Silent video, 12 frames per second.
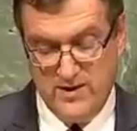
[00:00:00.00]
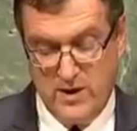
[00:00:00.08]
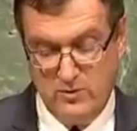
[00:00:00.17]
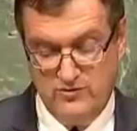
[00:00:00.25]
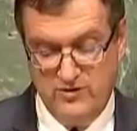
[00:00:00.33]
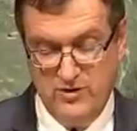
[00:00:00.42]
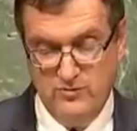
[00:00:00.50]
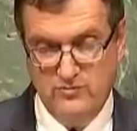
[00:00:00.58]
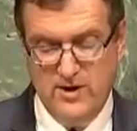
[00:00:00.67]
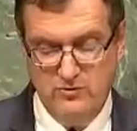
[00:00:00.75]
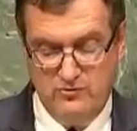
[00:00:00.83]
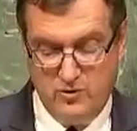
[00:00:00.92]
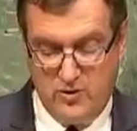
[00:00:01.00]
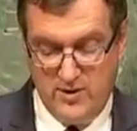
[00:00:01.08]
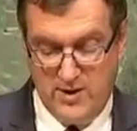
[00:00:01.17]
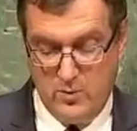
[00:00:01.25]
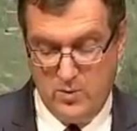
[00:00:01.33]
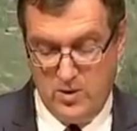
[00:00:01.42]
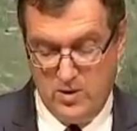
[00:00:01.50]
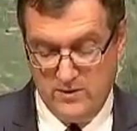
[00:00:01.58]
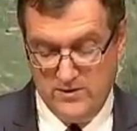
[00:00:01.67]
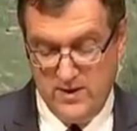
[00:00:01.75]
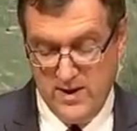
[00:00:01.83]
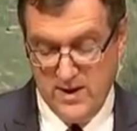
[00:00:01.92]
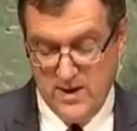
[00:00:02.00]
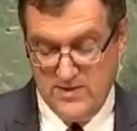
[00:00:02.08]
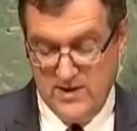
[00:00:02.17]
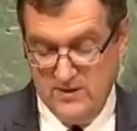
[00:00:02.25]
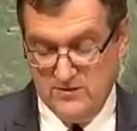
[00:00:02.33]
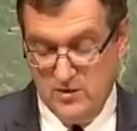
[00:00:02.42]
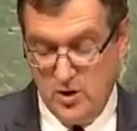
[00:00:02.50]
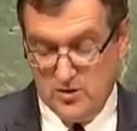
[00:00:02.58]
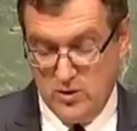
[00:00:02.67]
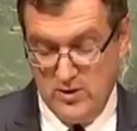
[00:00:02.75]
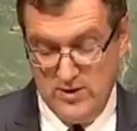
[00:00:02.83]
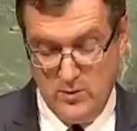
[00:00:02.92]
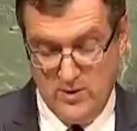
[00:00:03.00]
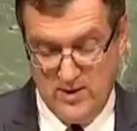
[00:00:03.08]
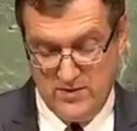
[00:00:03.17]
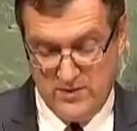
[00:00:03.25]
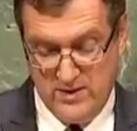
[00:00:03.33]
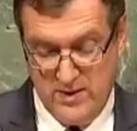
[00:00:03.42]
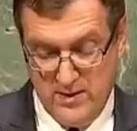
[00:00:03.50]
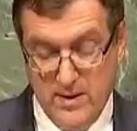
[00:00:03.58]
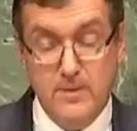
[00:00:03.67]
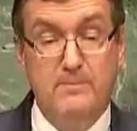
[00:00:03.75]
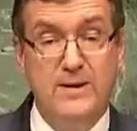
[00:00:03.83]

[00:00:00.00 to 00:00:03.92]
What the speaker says: that our children enjoy a world that is not only wealthy,